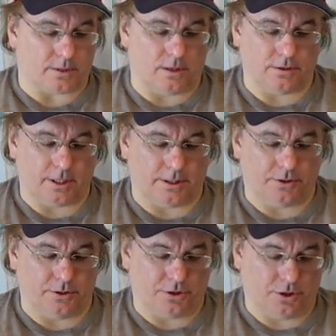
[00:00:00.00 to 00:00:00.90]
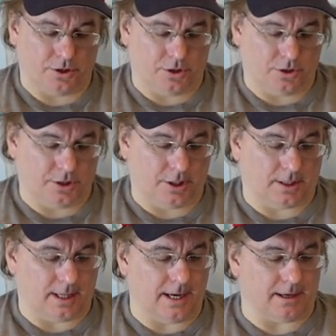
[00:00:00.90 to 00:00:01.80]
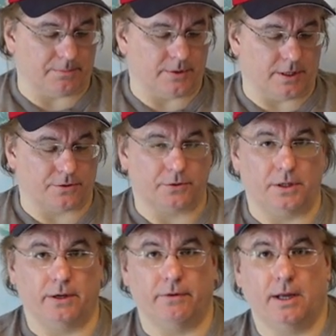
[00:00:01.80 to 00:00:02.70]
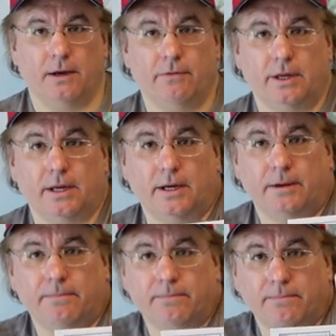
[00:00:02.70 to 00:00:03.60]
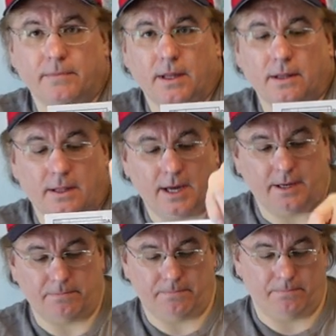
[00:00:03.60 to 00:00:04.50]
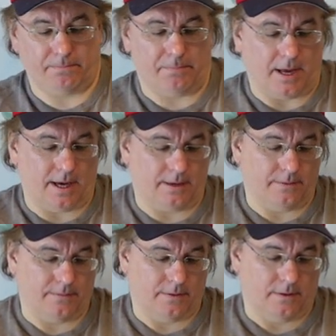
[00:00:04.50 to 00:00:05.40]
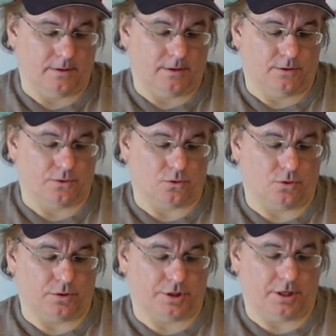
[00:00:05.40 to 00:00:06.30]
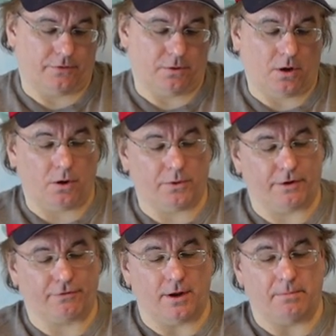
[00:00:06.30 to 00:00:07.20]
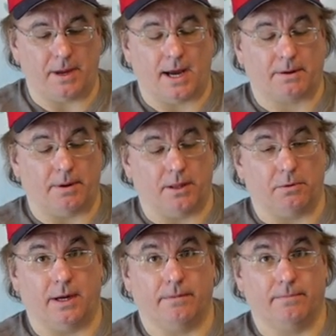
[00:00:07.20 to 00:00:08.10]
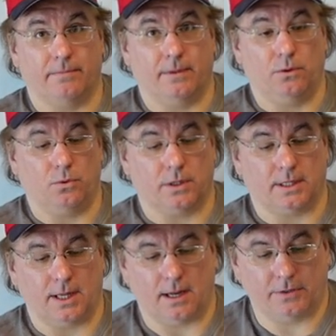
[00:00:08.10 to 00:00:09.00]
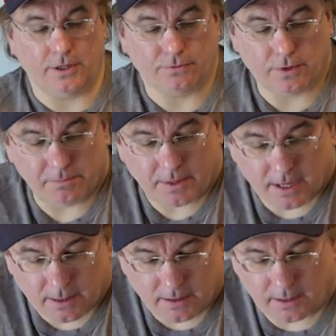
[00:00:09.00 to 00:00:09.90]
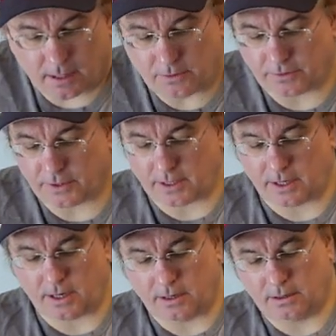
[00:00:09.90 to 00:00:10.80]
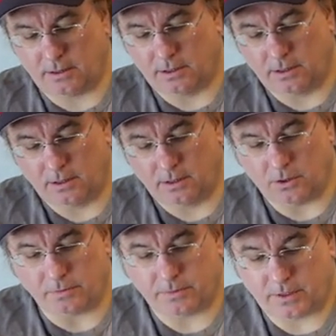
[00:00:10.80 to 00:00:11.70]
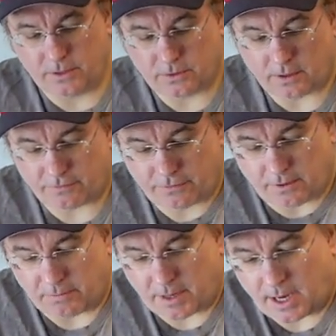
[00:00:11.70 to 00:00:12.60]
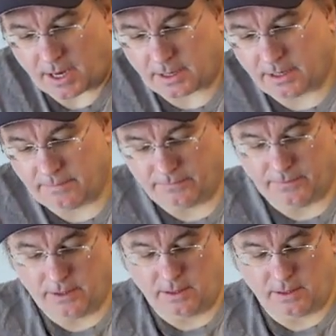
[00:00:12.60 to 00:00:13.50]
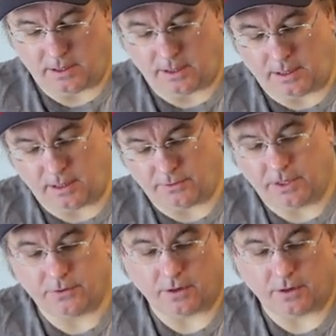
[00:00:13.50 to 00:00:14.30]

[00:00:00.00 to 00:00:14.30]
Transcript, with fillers: looks like this is your your lineups here. So you even have a uh, a lineup pad, score sheet if you. Oh, they're front and back, by the way. Ooh, look at that. Are these front and back? I don't think they are. these are not front and back, and these are